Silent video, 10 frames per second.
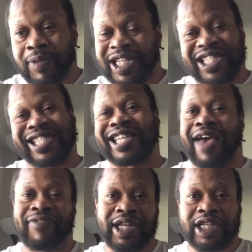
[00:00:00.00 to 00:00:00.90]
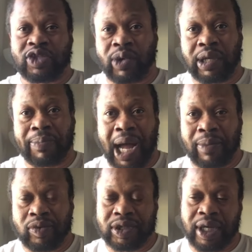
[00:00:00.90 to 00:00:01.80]
70 is what the
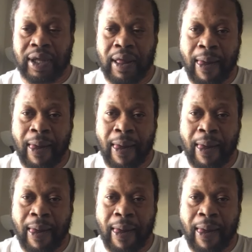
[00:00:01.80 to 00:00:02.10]
Bible say.